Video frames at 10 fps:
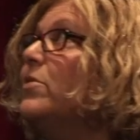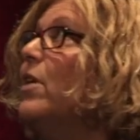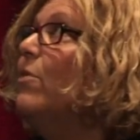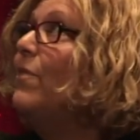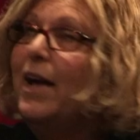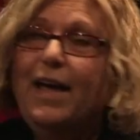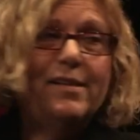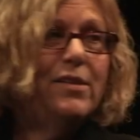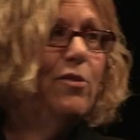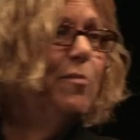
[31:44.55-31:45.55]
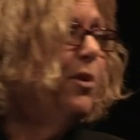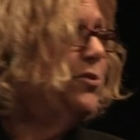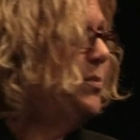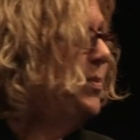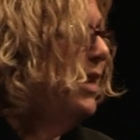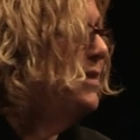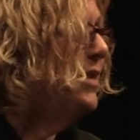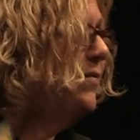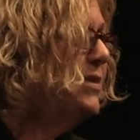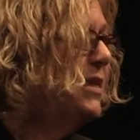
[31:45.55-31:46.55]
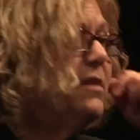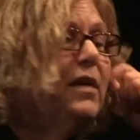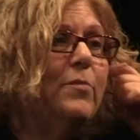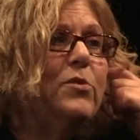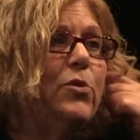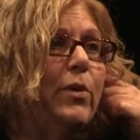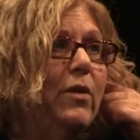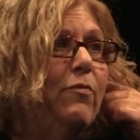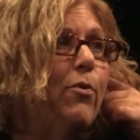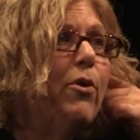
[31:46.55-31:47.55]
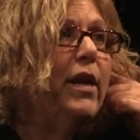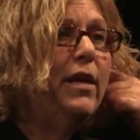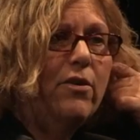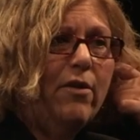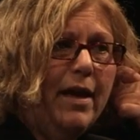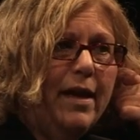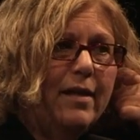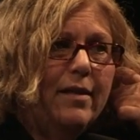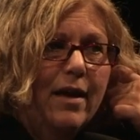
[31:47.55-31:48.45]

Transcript: So if I ask you to multiply 17 times 24 in your head,